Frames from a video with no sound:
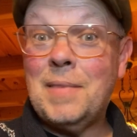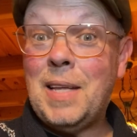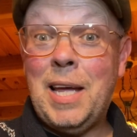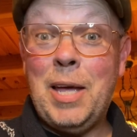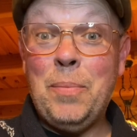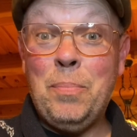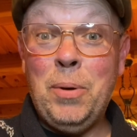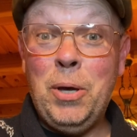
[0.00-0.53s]

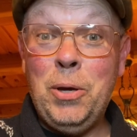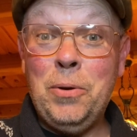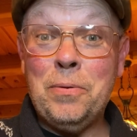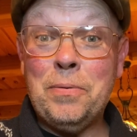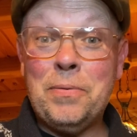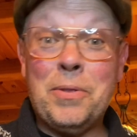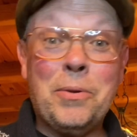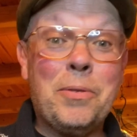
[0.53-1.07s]
And
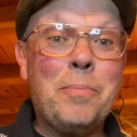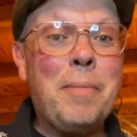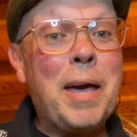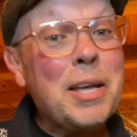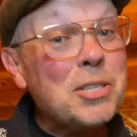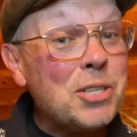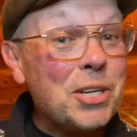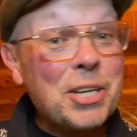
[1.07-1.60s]
poof, through the
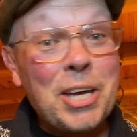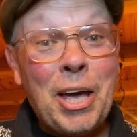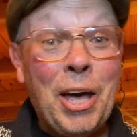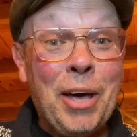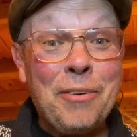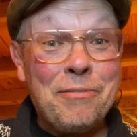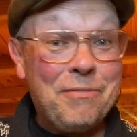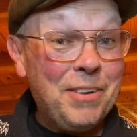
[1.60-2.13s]
magic
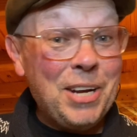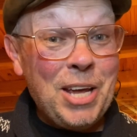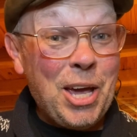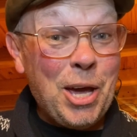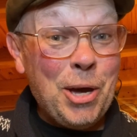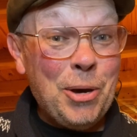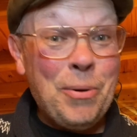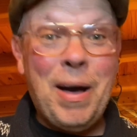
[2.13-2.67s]
of
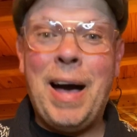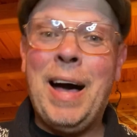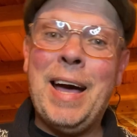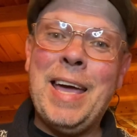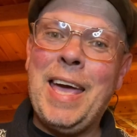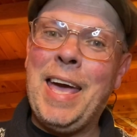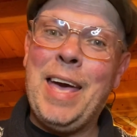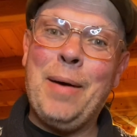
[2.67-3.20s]
video, I
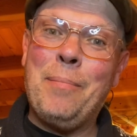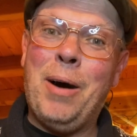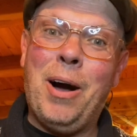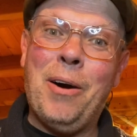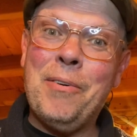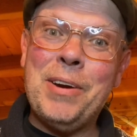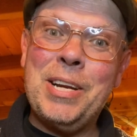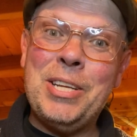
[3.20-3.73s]
am
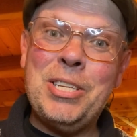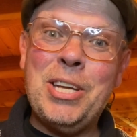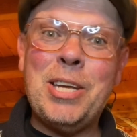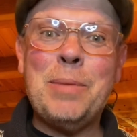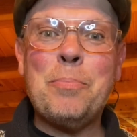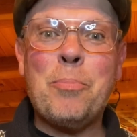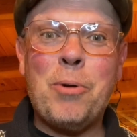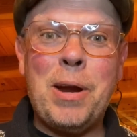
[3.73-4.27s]
already
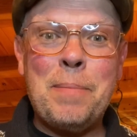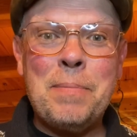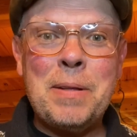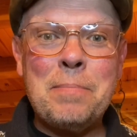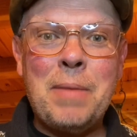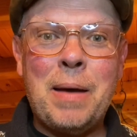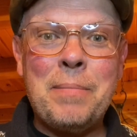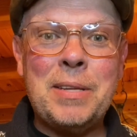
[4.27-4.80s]
done
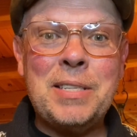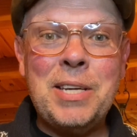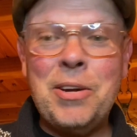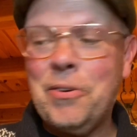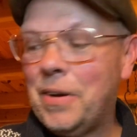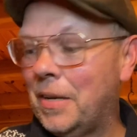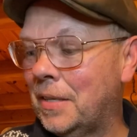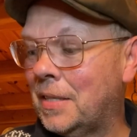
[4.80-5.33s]
prepping my
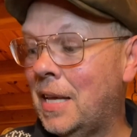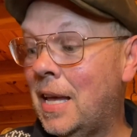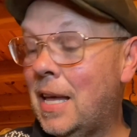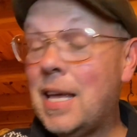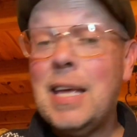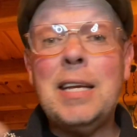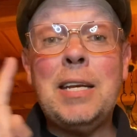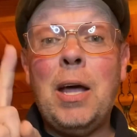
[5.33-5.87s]
materials.
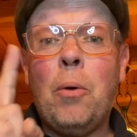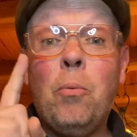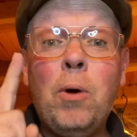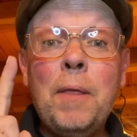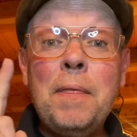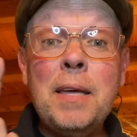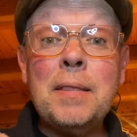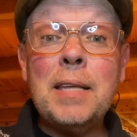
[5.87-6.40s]
Now,
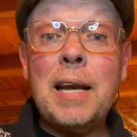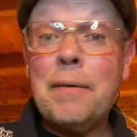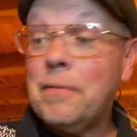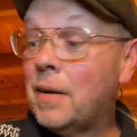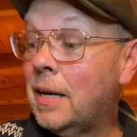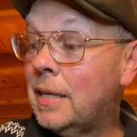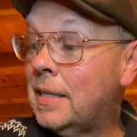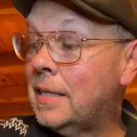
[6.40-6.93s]
one thing that I
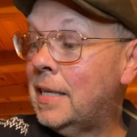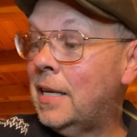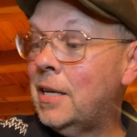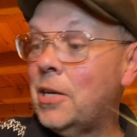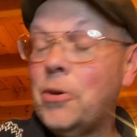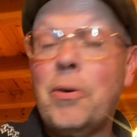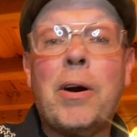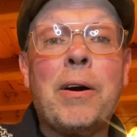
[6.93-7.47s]
forgot to tell
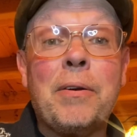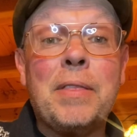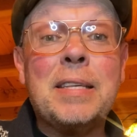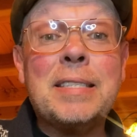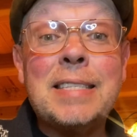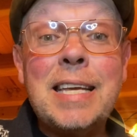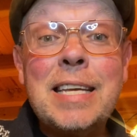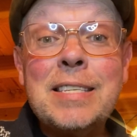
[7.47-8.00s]
you are the
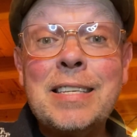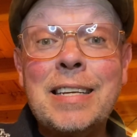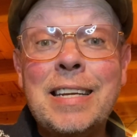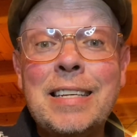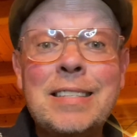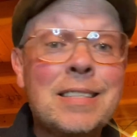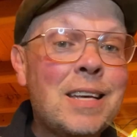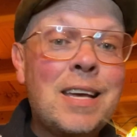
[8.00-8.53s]

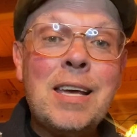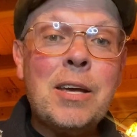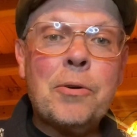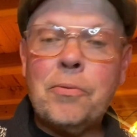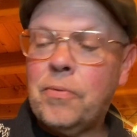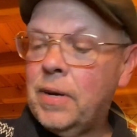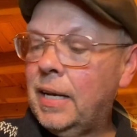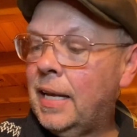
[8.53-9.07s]
seasonings.
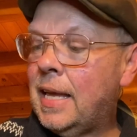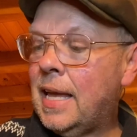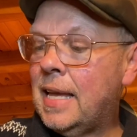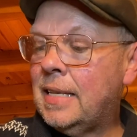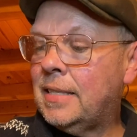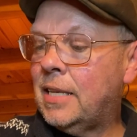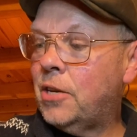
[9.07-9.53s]
Really easy.